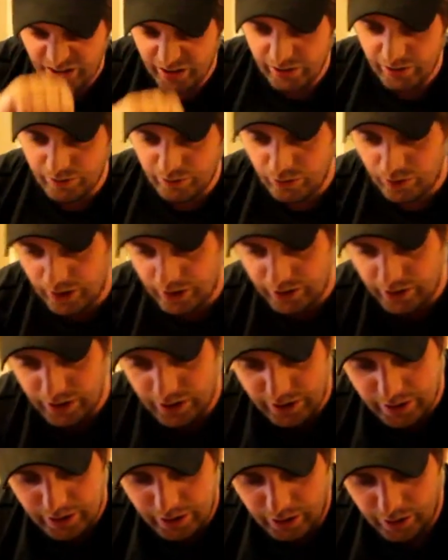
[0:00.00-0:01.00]
if you guys
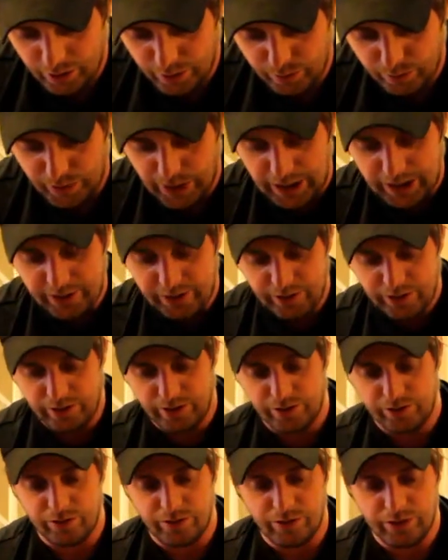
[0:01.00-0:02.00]
got any other
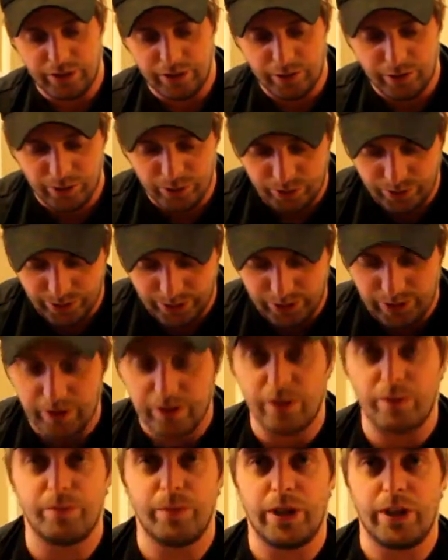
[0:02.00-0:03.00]
boxes and selling those things.
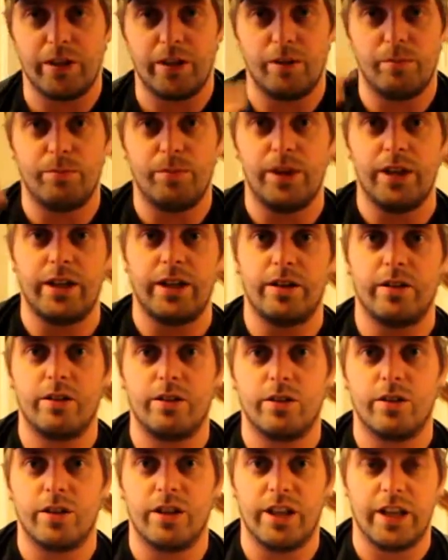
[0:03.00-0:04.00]
I'm gonna make like a big
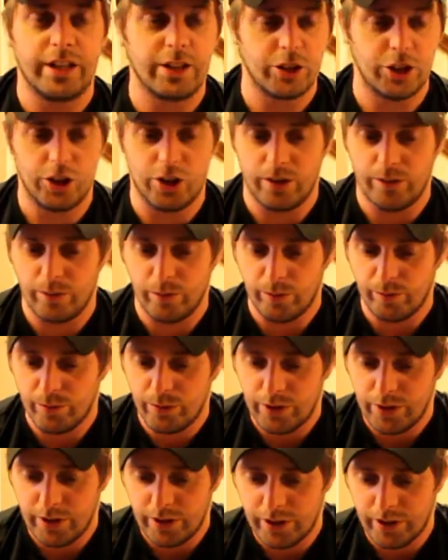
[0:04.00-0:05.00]
collection of them
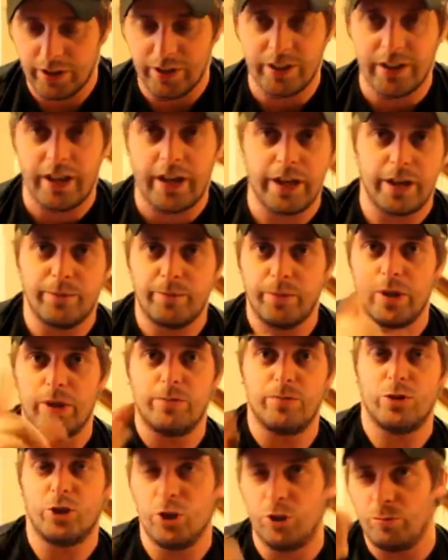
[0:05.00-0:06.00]
and line them
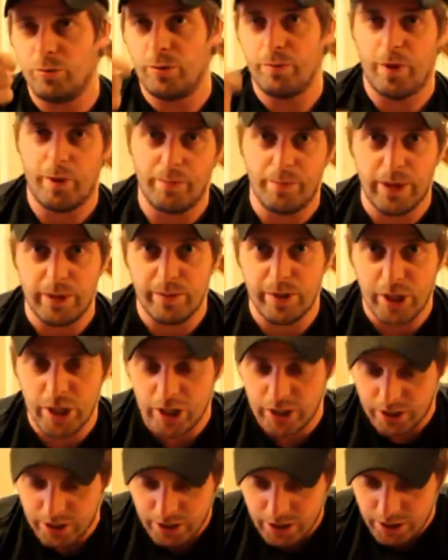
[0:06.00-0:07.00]
up, shoot them with my BB
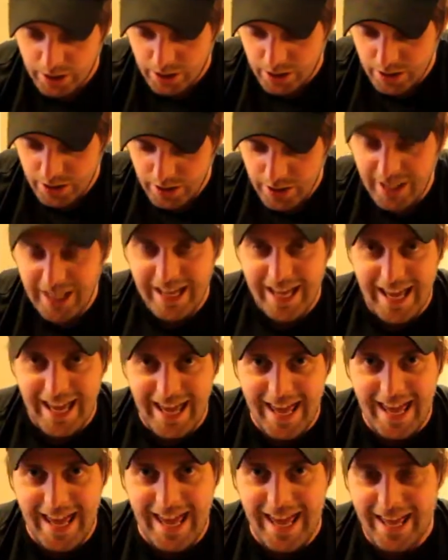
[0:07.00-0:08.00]
gun.
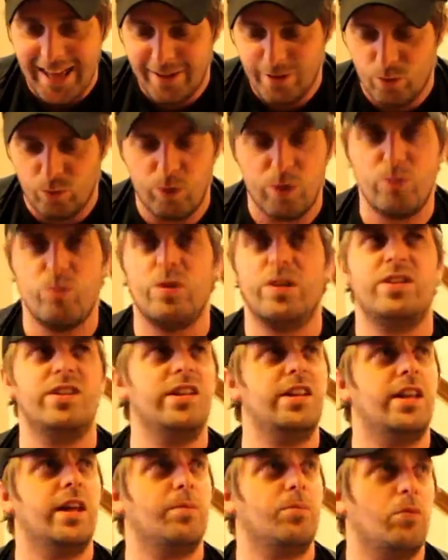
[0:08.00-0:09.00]
Where did we
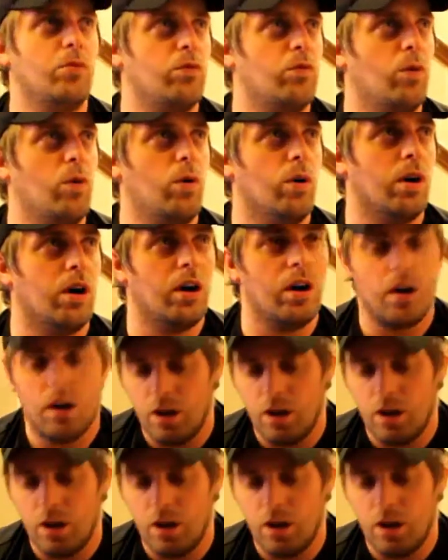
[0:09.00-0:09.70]
see that before?